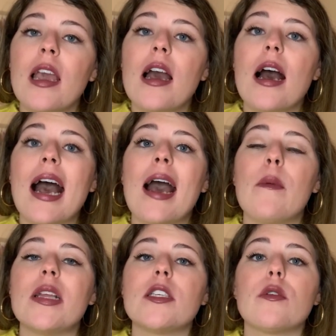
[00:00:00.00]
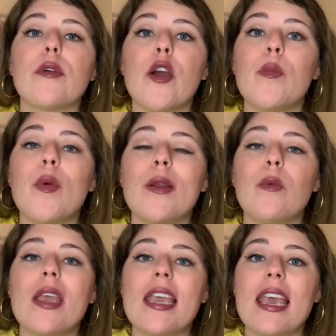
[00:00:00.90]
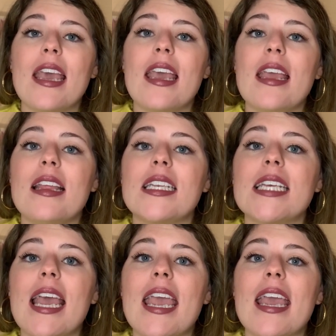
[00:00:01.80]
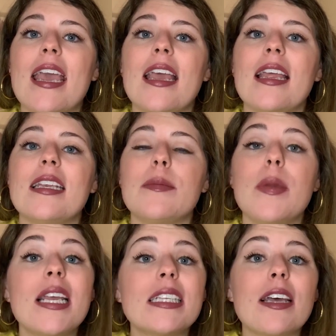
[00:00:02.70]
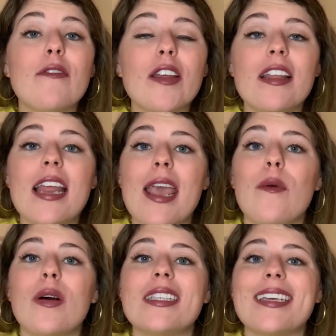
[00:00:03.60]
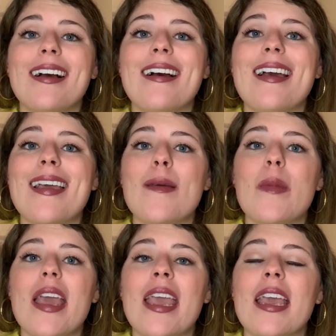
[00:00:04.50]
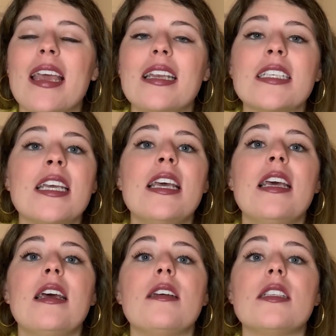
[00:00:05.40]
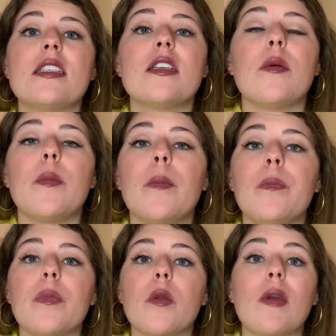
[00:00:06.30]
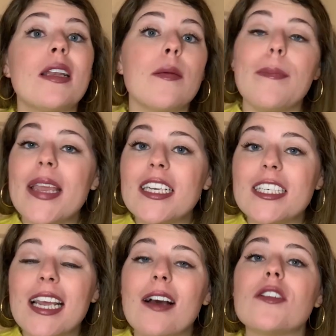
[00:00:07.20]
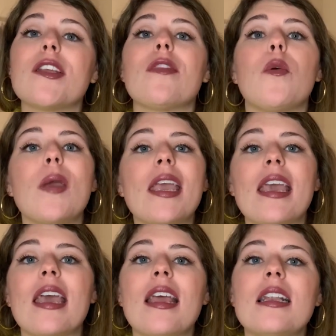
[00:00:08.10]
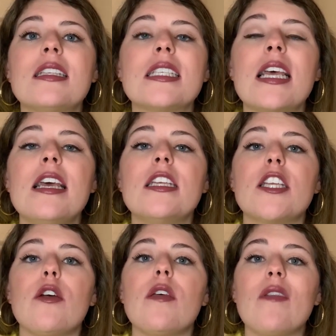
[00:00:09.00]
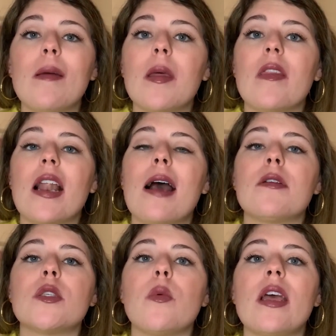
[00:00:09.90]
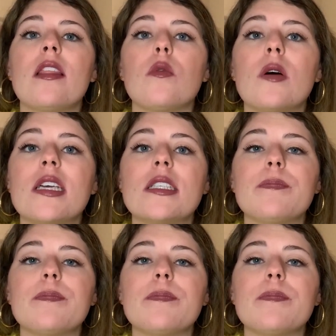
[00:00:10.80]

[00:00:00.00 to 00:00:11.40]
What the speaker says: I went to Rome one weekend and Pisa for the day one time, and some random beach towns on the weekends. So the family that I was with was